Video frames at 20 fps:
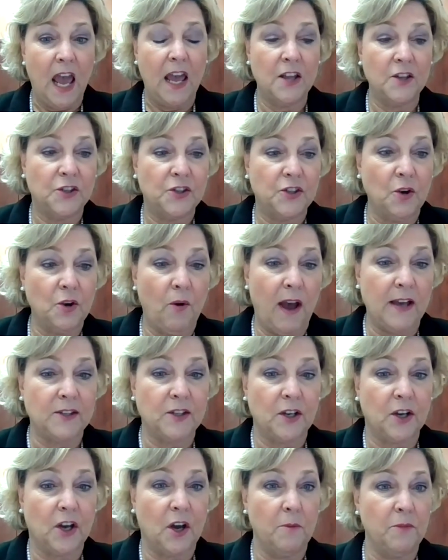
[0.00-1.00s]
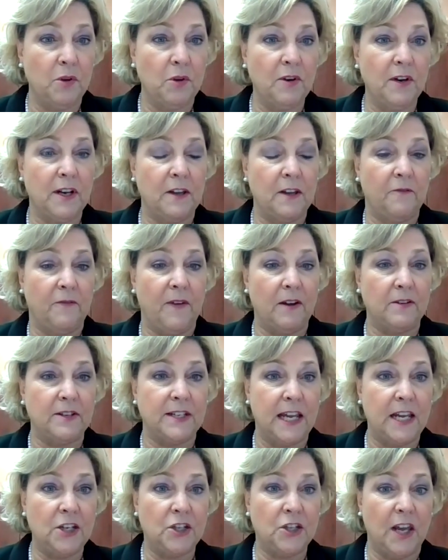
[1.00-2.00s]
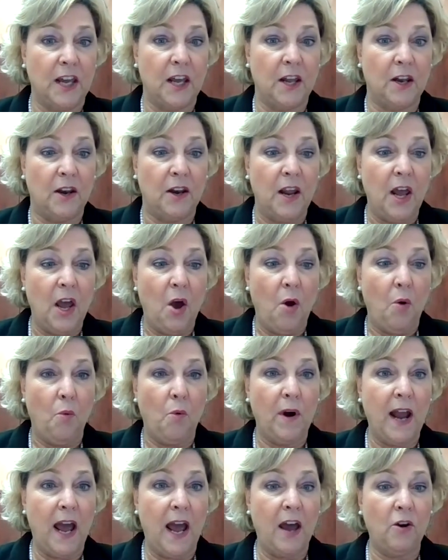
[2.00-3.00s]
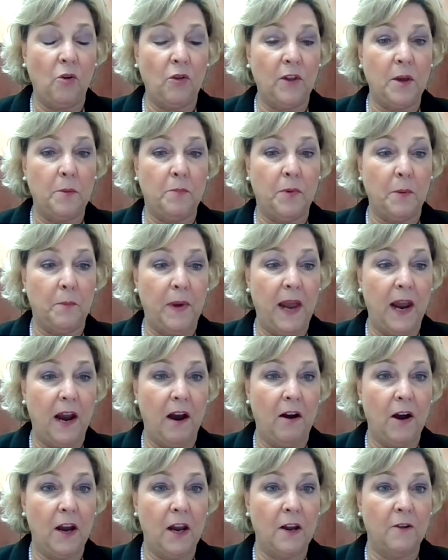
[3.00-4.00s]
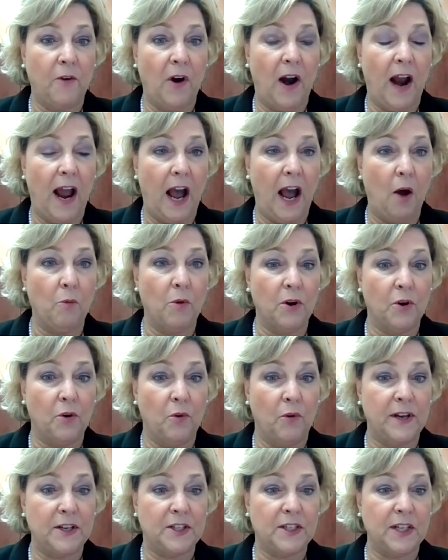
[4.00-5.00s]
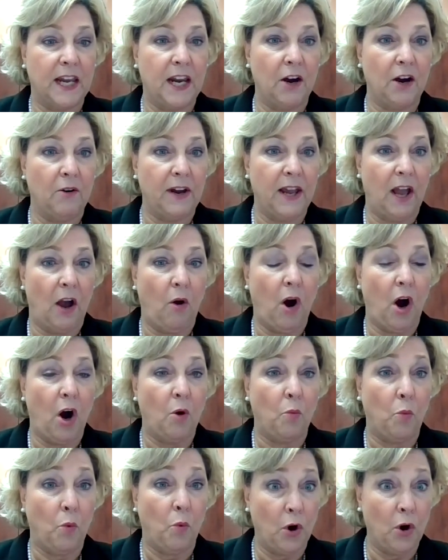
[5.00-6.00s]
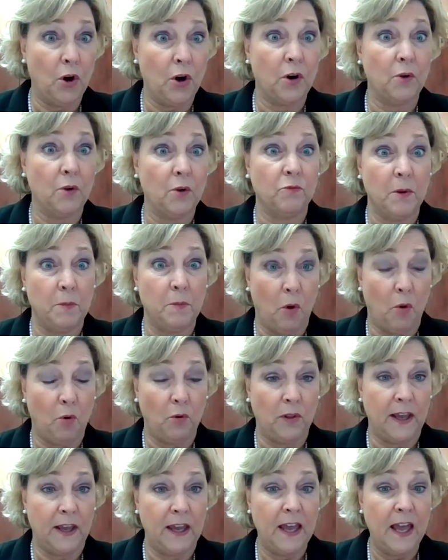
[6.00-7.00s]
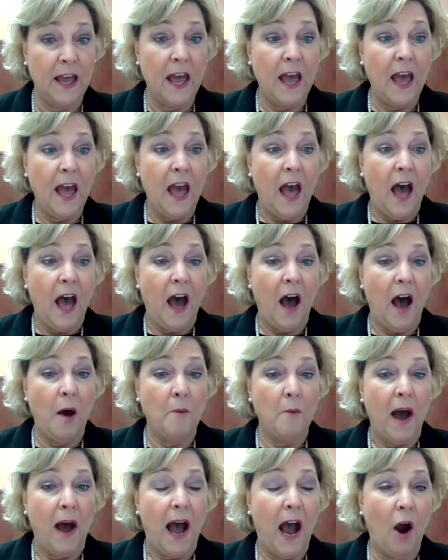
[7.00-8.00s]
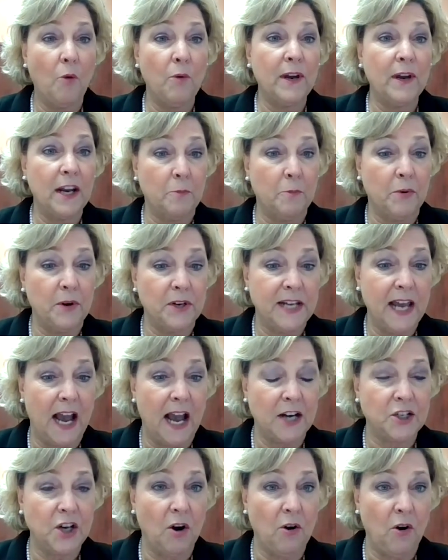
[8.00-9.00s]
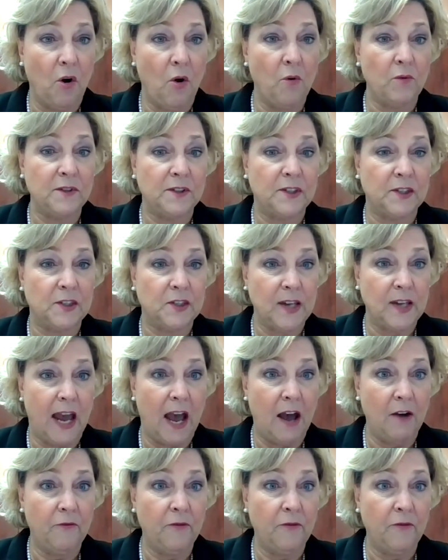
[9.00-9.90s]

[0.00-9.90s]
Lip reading: And so as a community foundation, we're not only preparing for how we're going to carry out our work remotely, how are we going to protect our own staff?